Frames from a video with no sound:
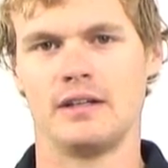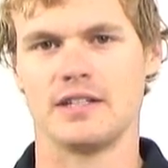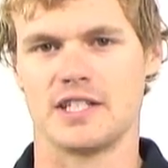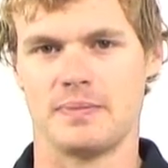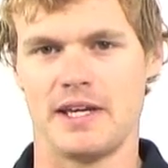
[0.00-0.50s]

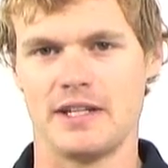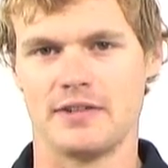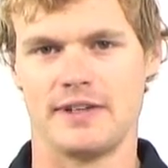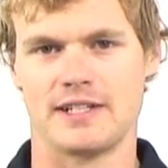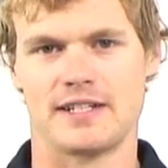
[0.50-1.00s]
the speed
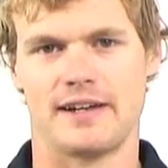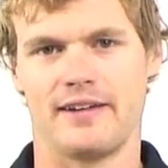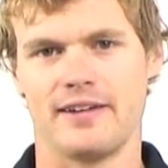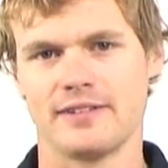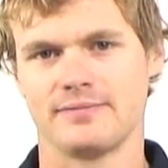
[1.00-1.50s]
of our
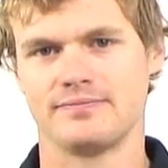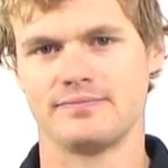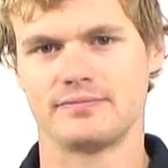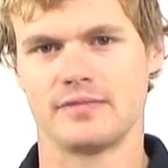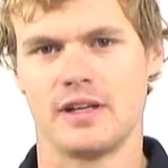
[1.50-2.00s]
satellite,
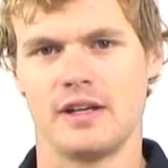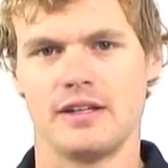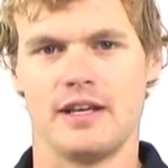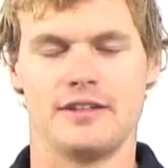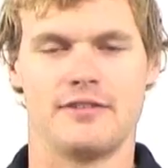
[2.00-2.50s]

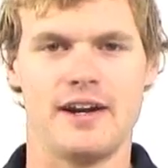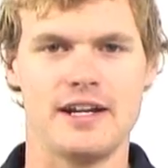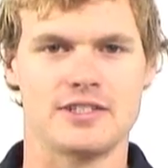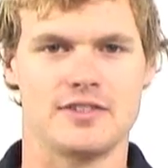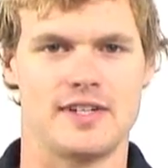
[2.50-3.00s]
and the
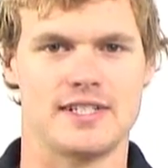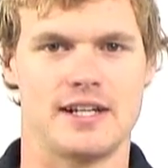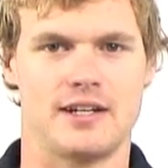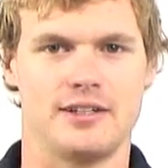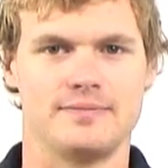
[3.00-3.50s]
radius of our
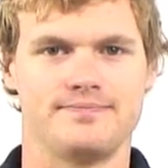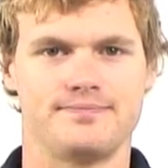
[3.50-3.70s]
satellite.